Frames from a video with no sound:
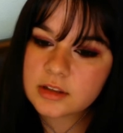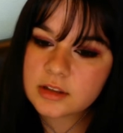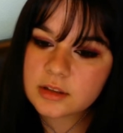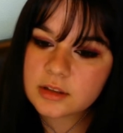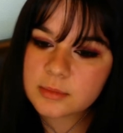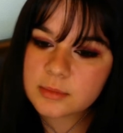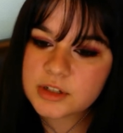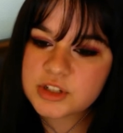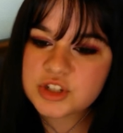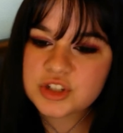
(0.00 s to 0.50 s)

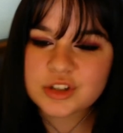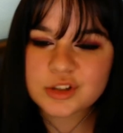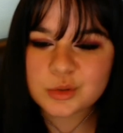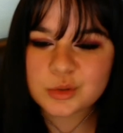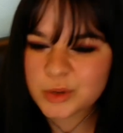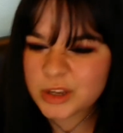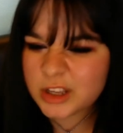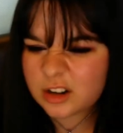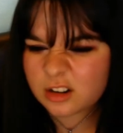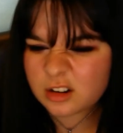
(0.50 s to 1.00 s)
Much
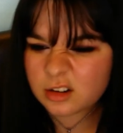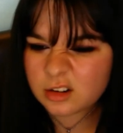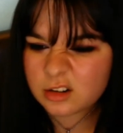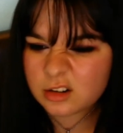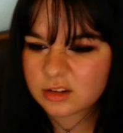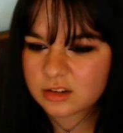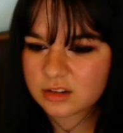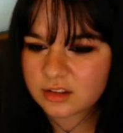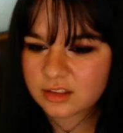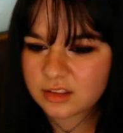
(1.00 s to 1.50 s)
sweeter
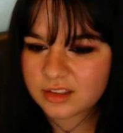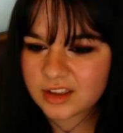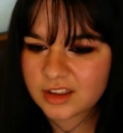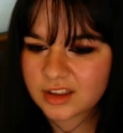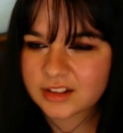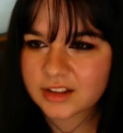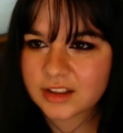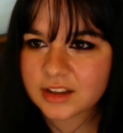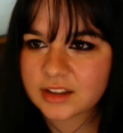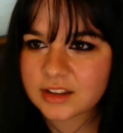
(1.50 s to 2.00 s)

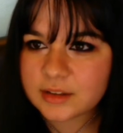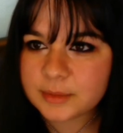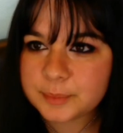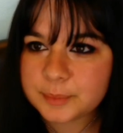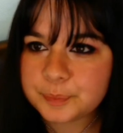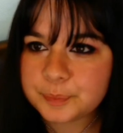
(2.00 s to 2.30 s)
than like